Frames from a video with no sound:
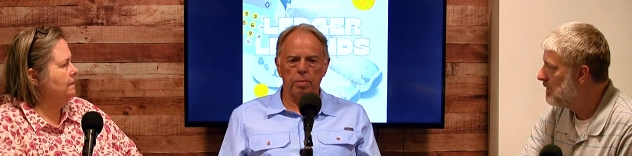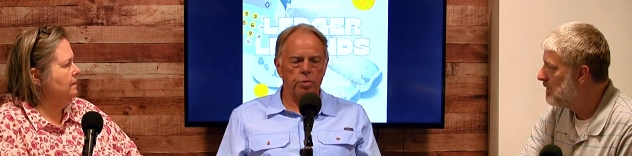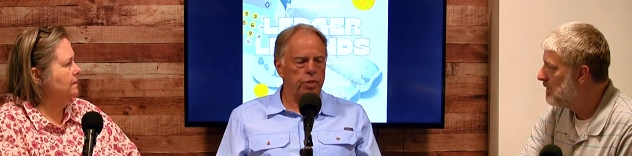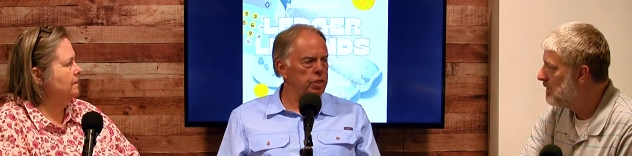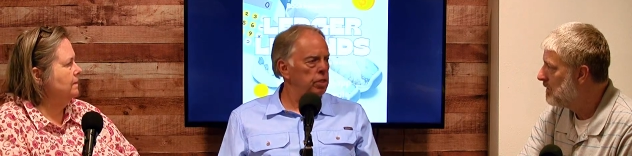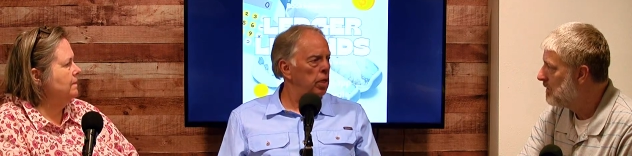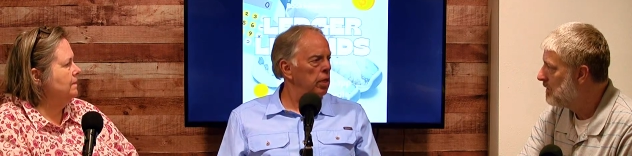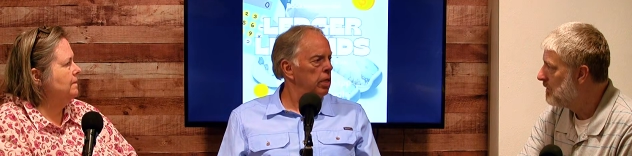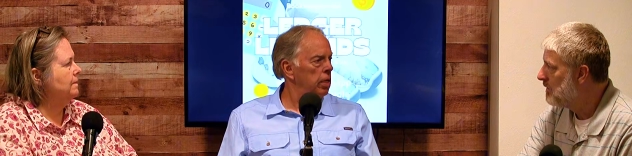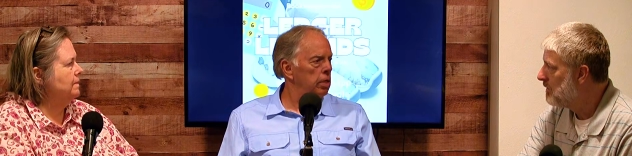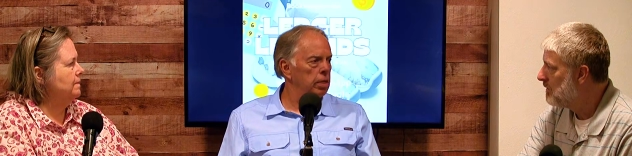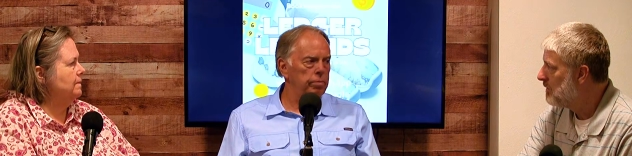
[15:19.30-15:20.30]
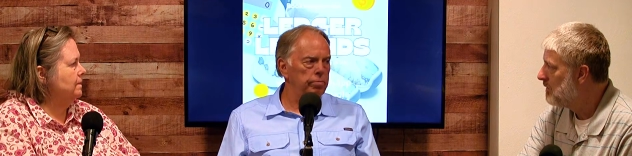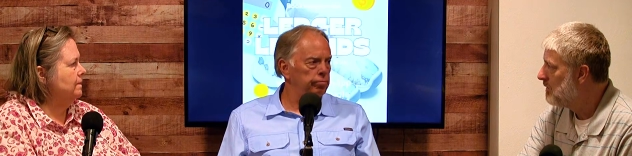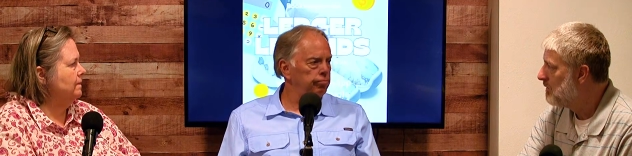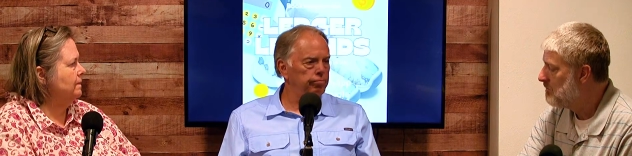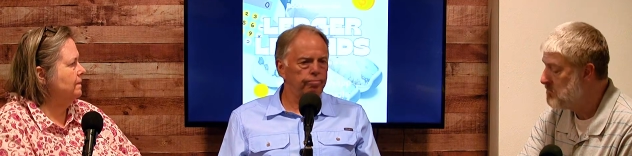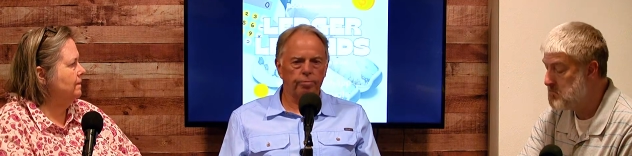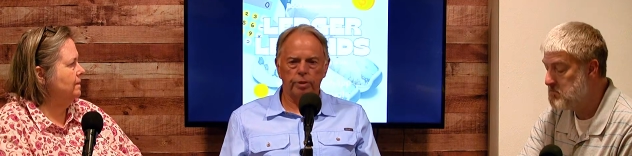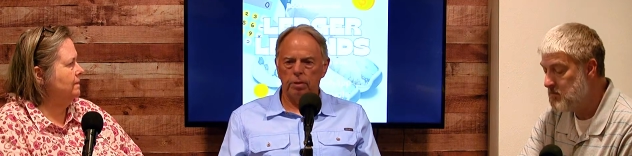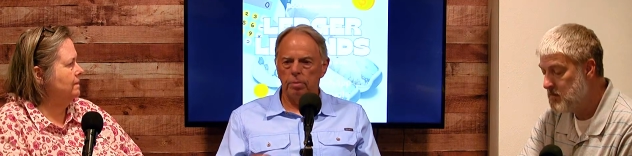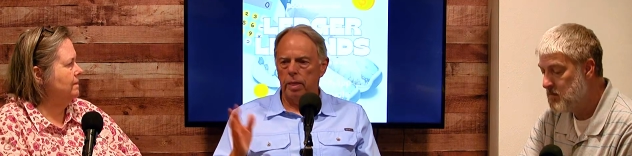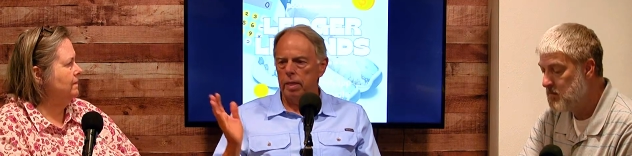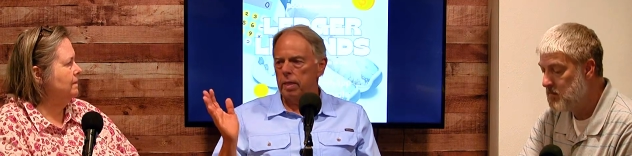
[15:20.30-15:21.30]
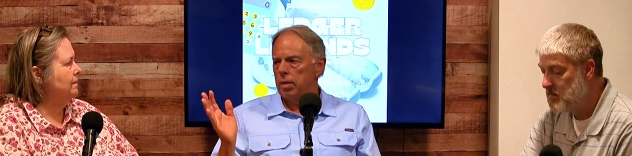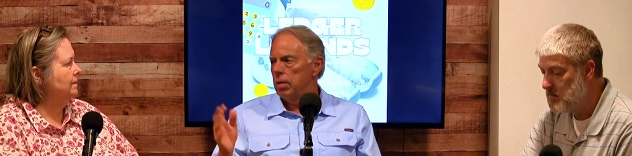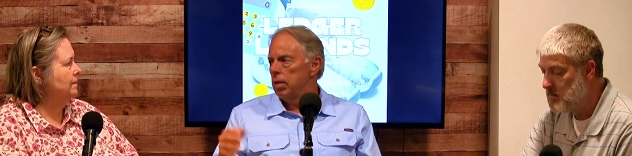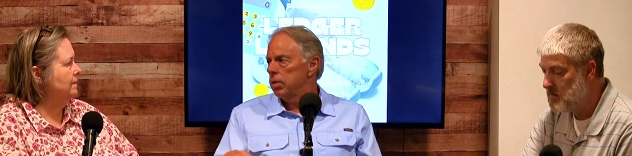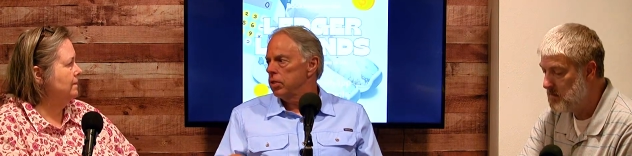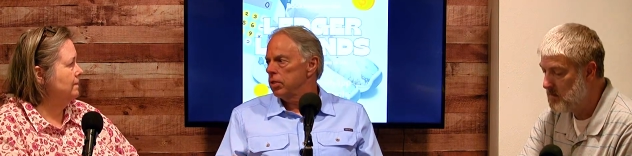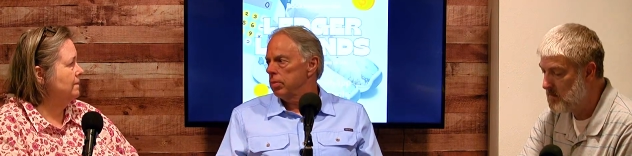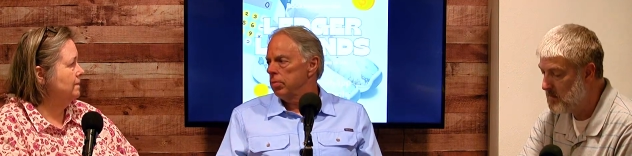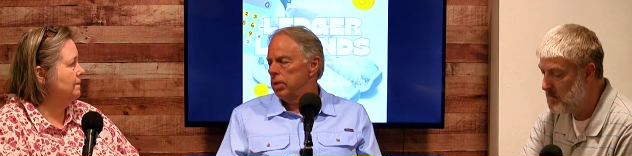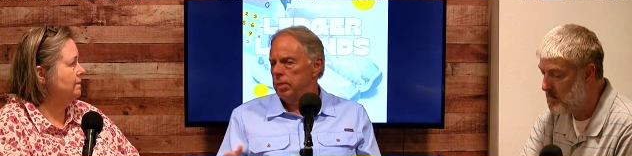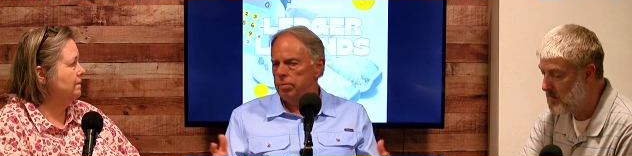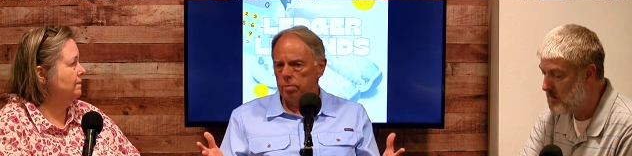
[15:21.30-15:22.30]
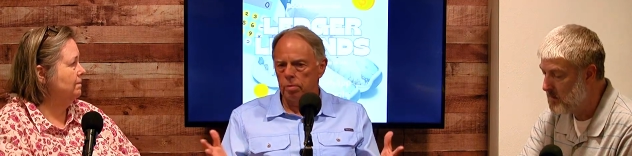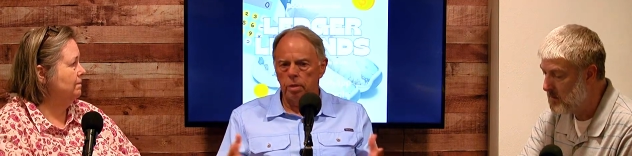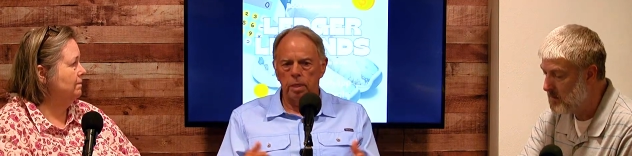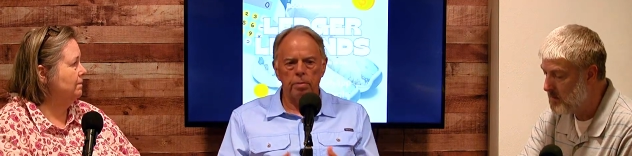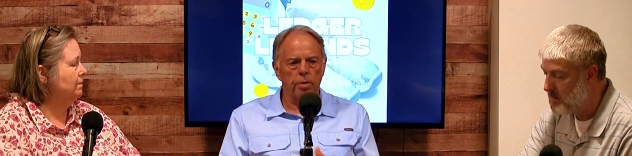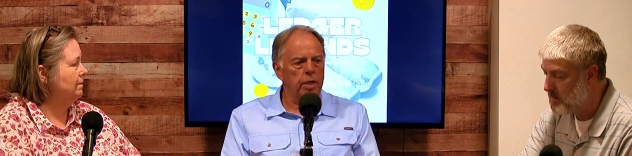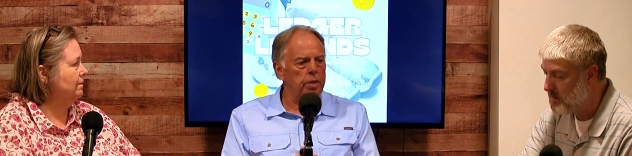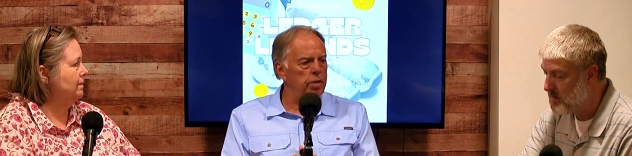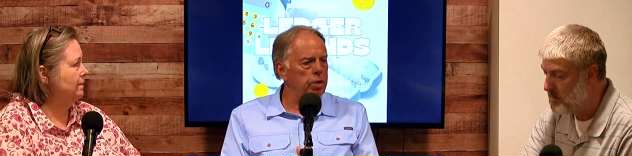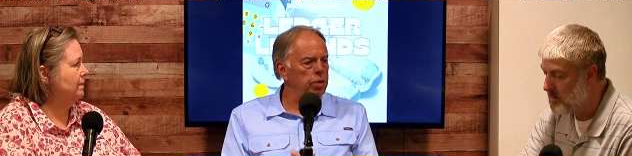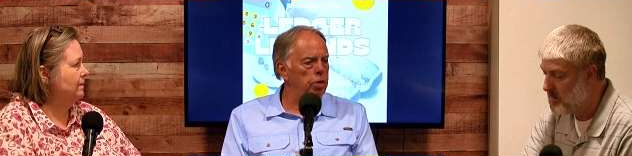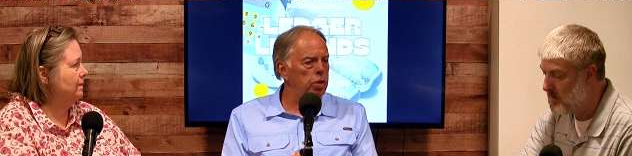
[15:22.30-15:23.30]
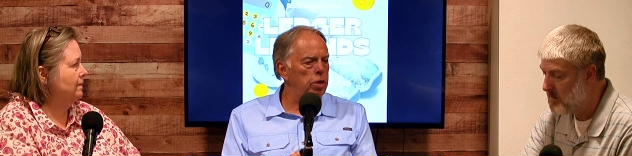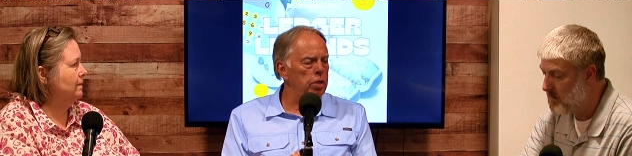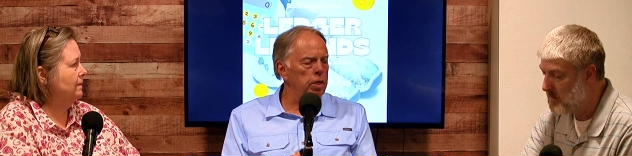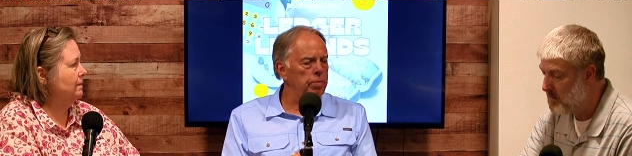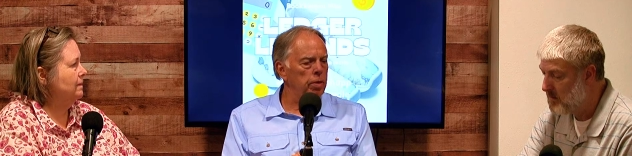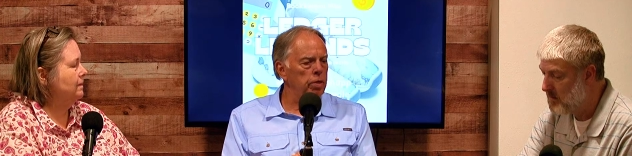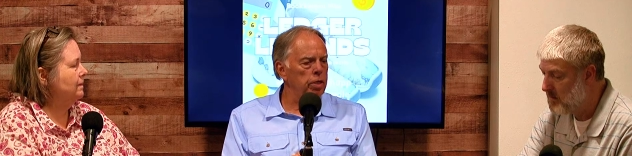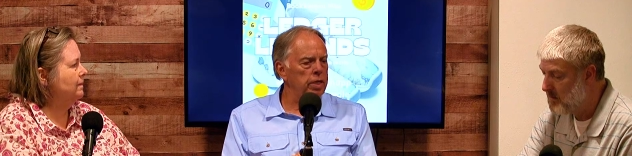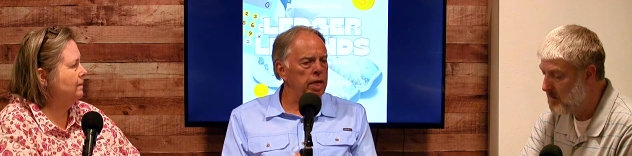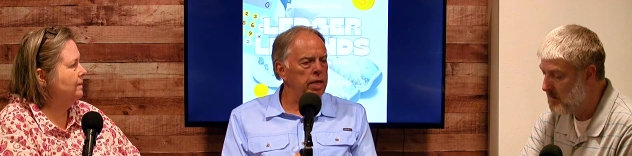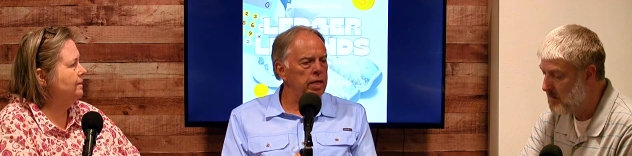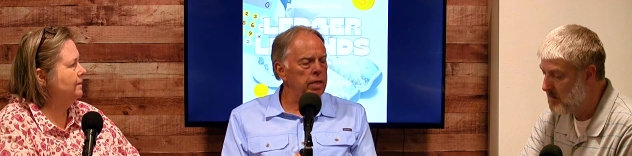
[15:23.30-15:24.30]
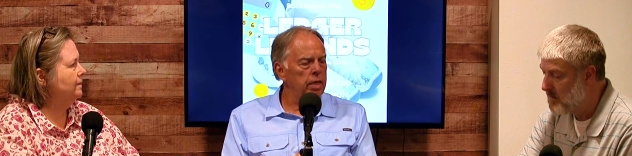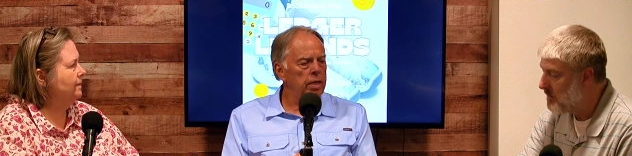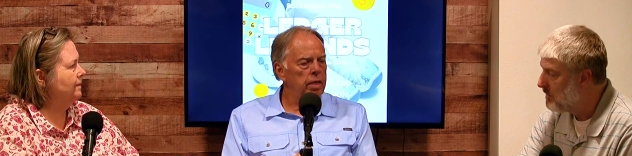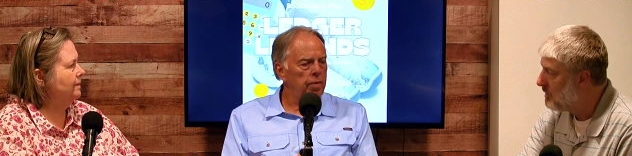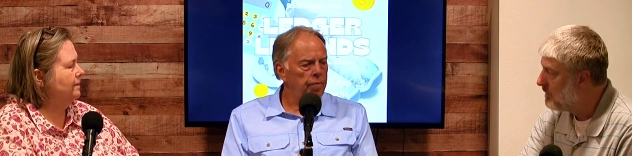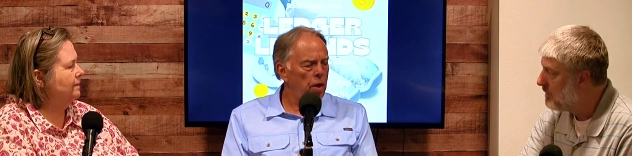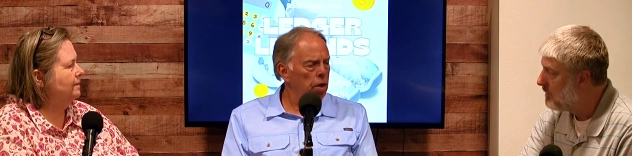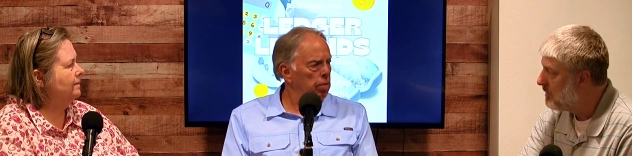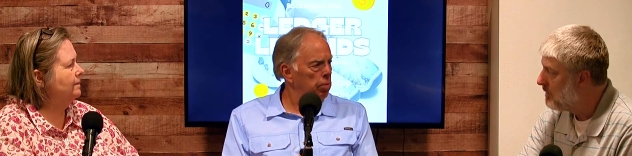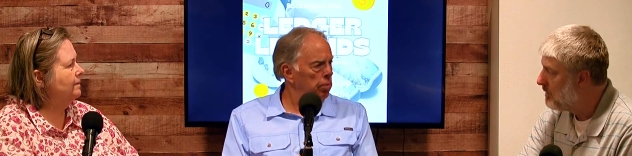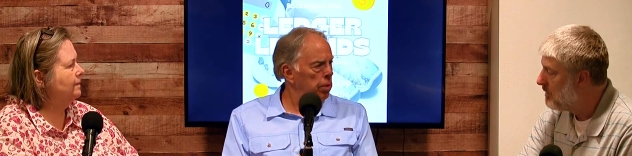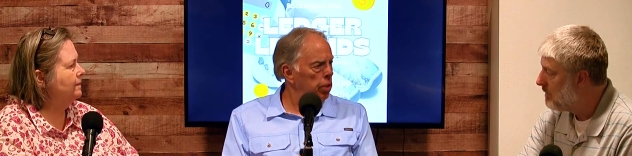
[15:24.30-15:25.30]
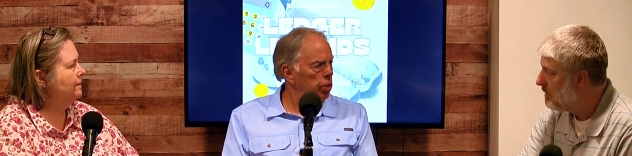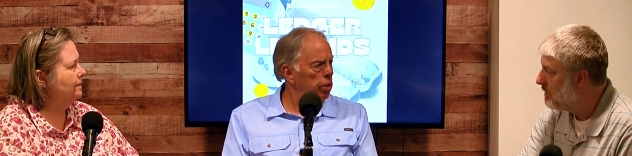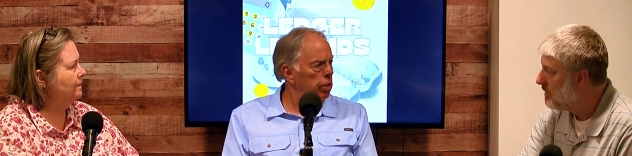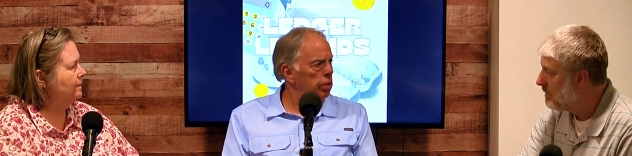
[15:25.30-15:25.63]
Speaker 1: were just lucky to somebody called us and we were able to get on a call and we looked at it, thought it would be